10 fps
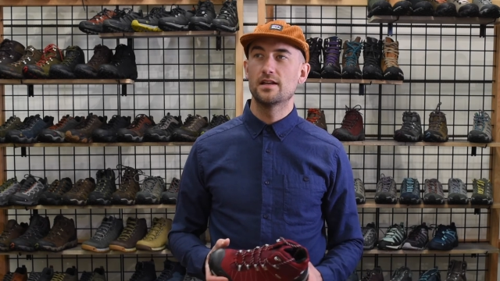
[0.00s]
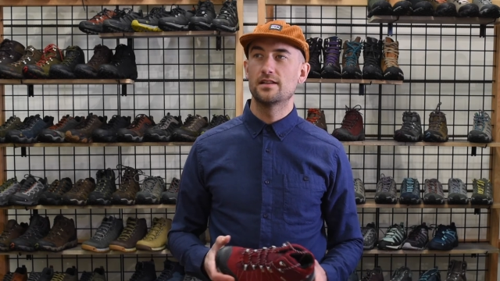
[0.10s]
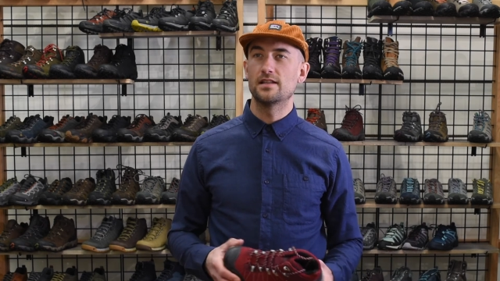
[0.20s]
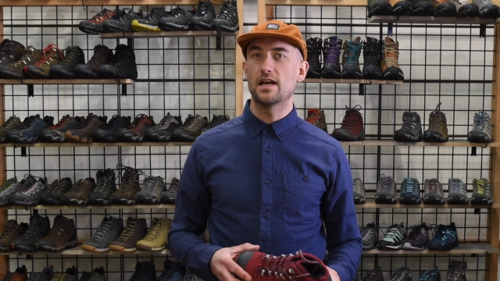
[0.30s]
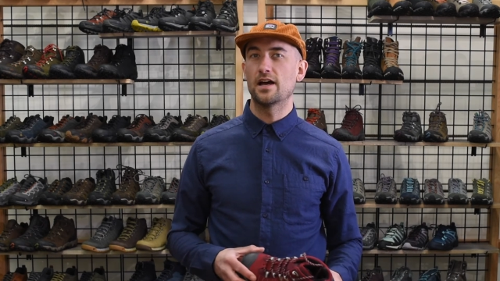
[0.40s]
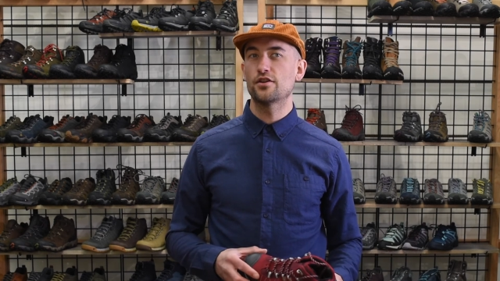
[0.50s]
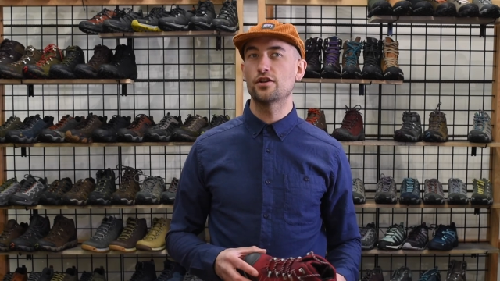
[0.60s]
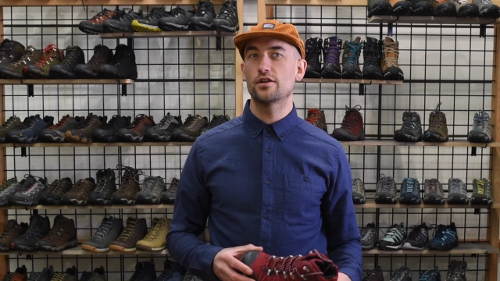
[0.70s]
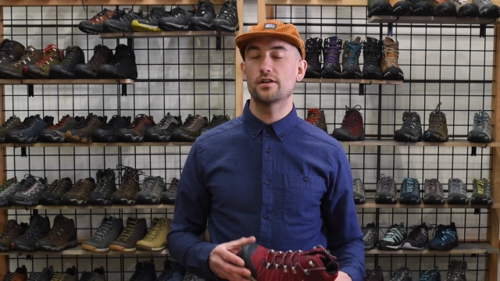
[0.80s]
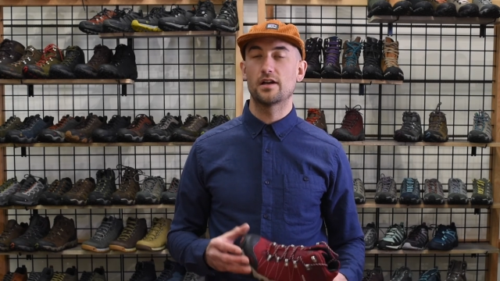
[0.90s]
The
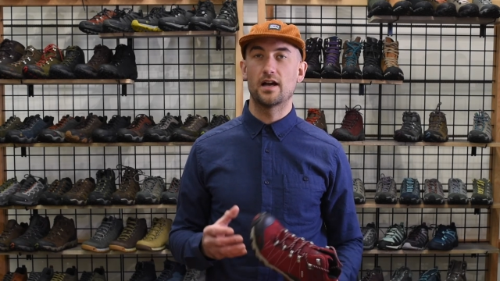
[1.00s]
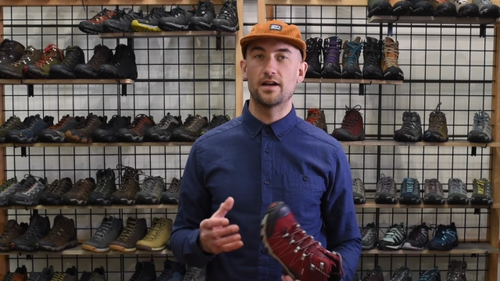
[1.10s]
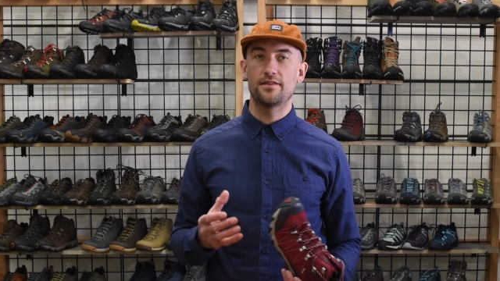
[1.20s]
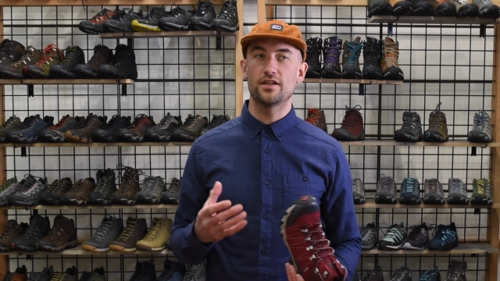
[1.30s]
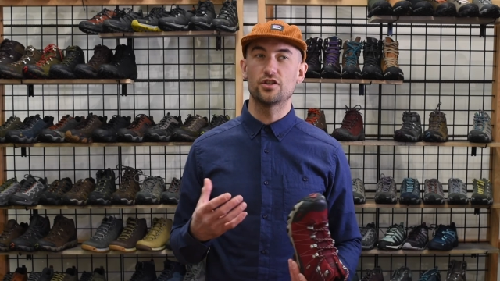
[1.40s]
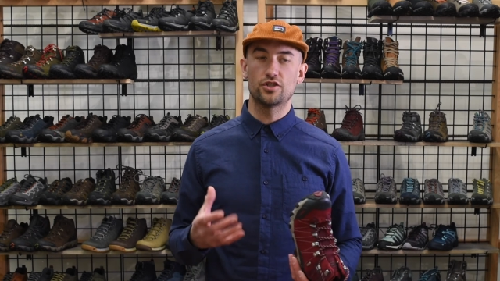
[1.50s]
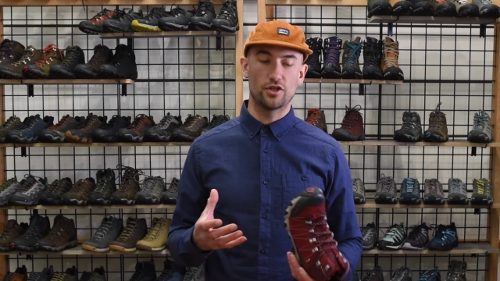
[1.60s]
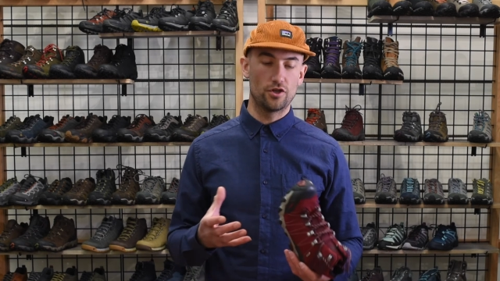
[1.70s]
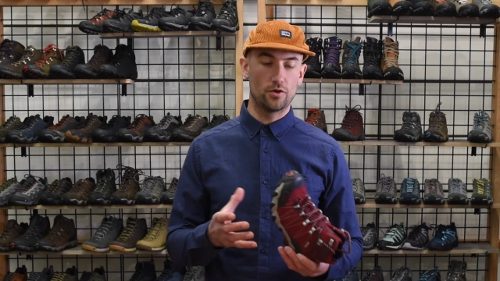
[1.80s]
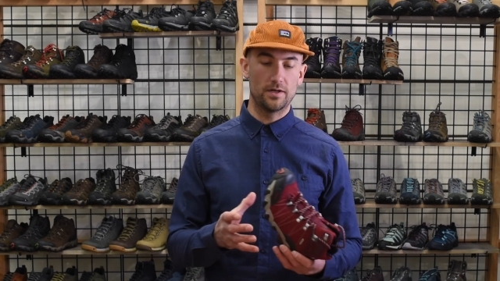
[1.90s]
other thing you
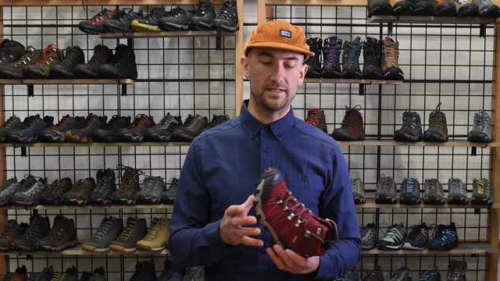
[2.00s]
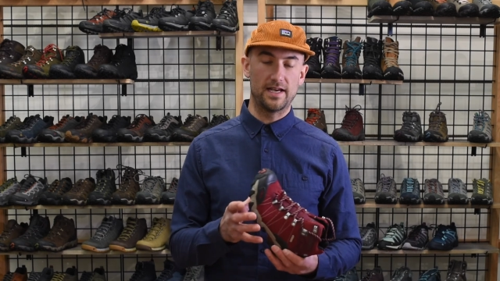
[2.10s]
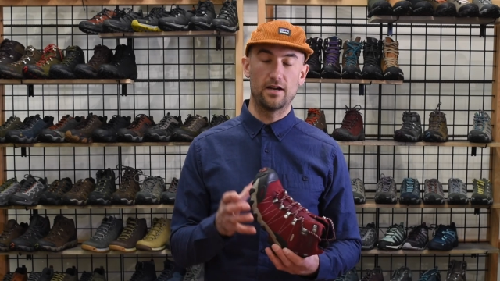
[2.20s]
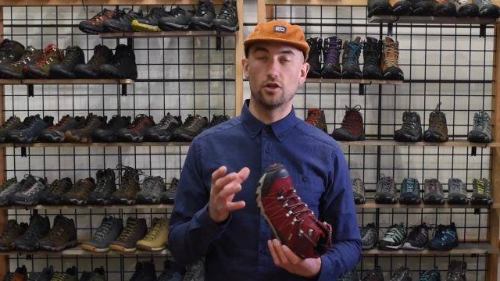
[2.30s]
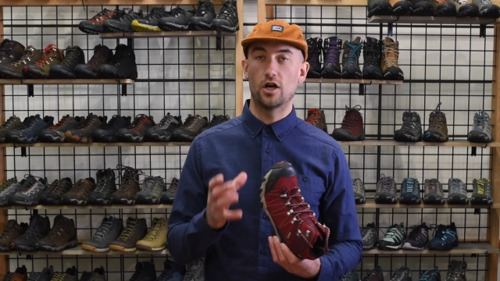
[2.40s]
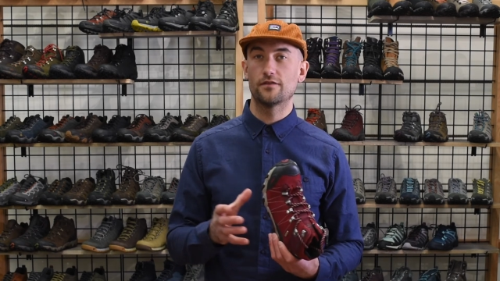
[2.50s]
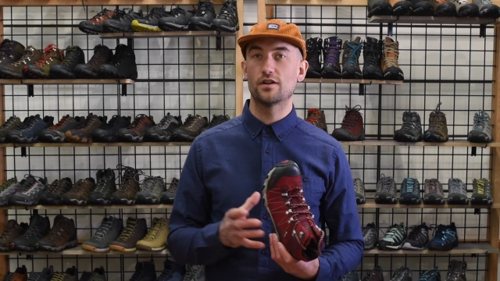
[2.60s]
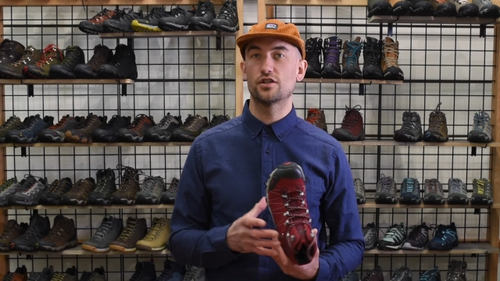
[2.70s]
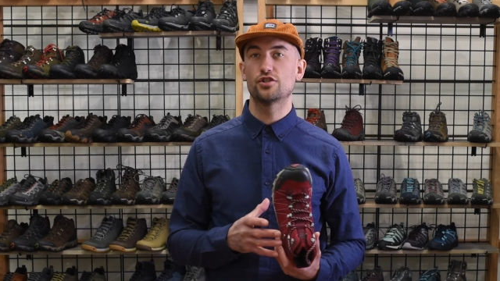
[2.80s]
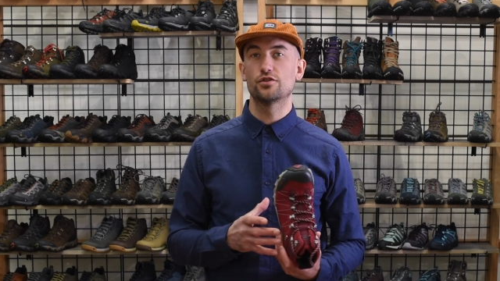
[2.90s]
should know is that a lot of
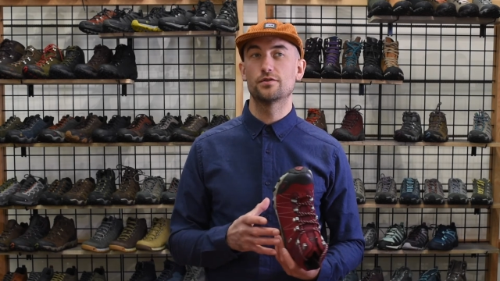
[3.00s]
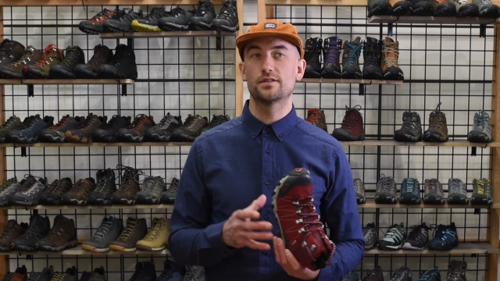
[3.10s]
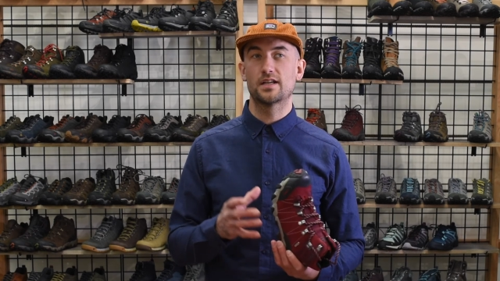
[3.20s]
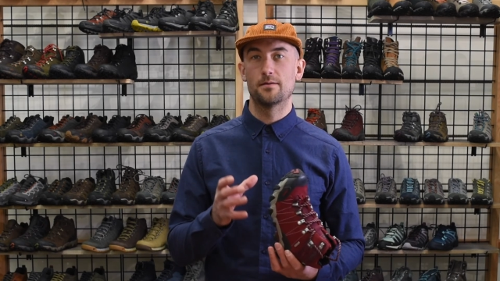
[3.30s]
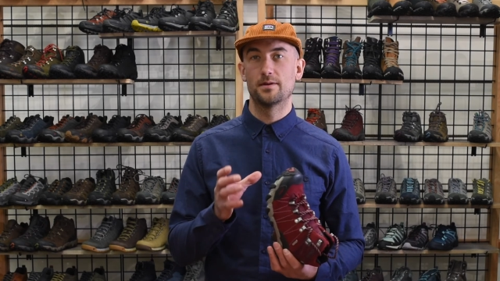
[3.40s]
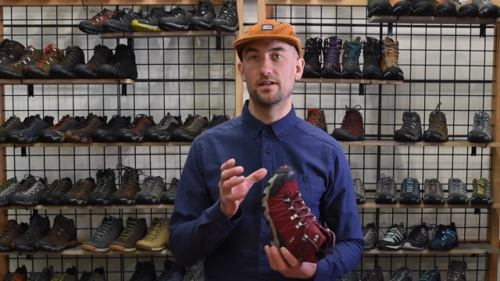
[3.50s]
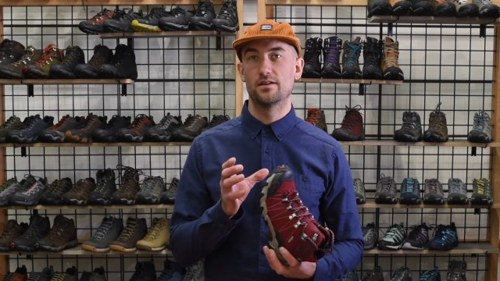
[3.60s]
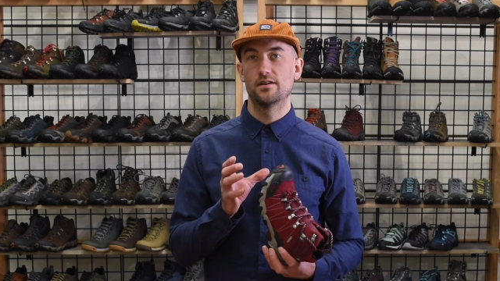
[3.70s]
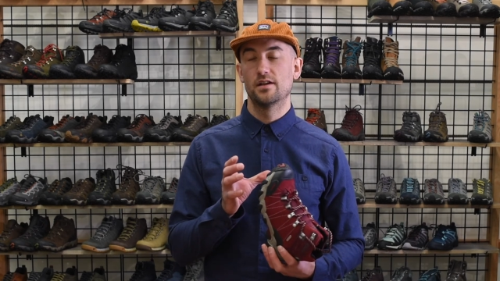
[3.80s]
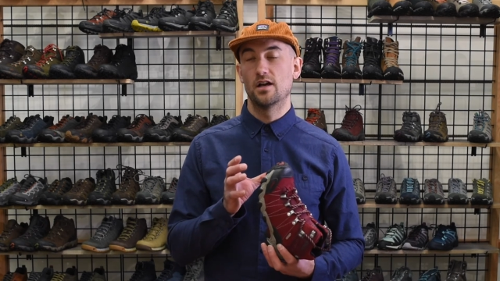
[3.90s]
our shoes come
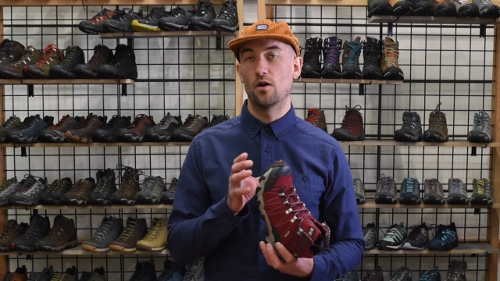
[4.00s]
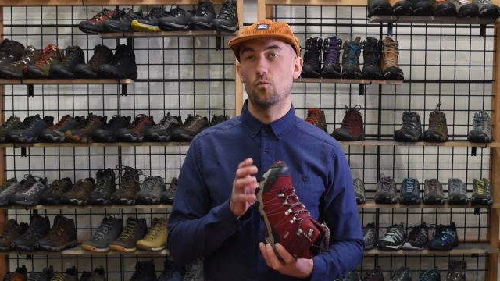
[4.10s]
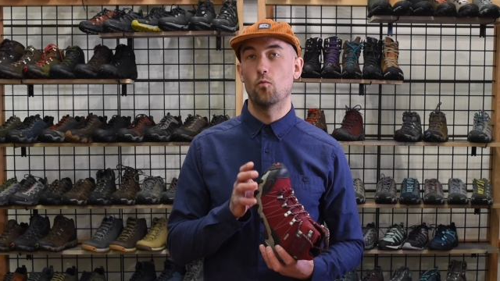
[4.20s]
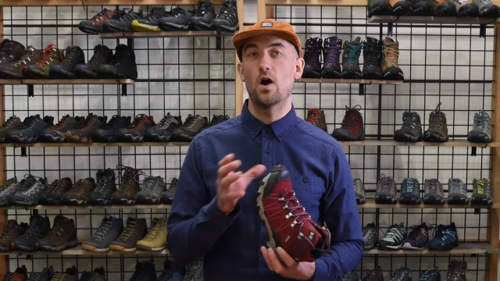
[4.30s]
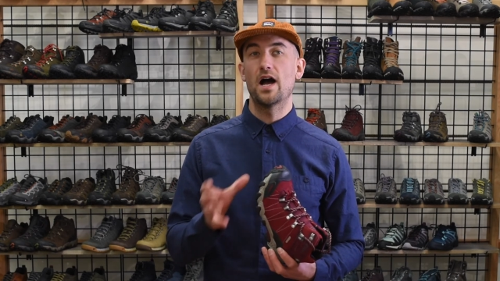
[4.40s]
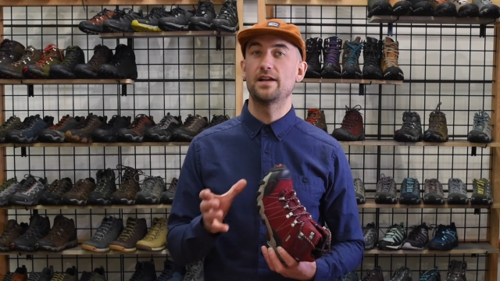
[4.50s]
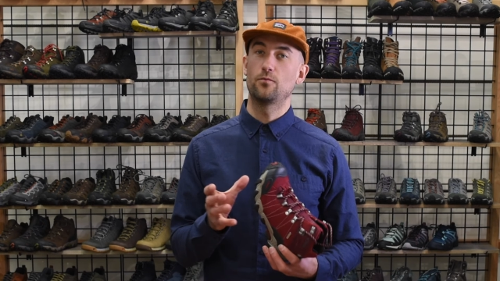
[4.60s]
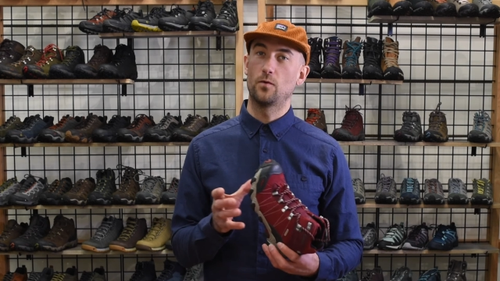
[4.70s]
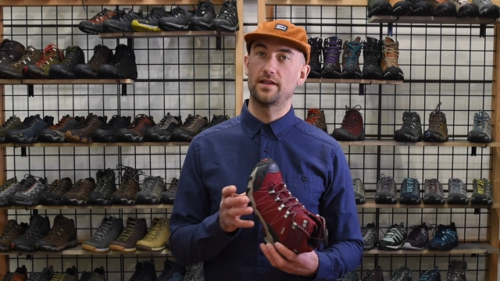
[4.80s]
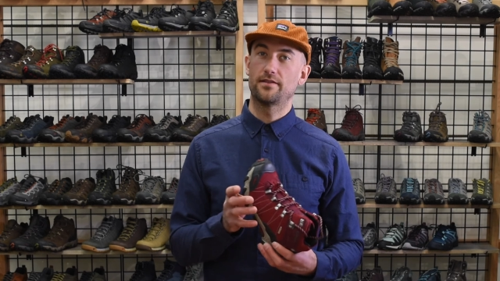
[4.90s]
in a
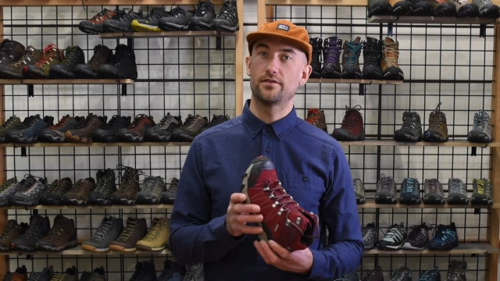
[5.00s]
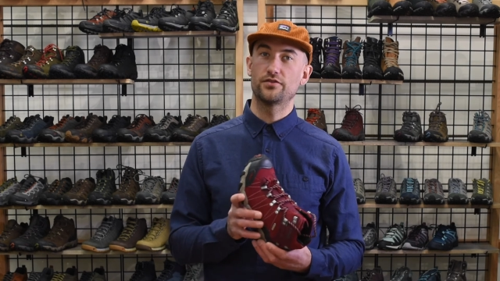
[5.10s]
wide width.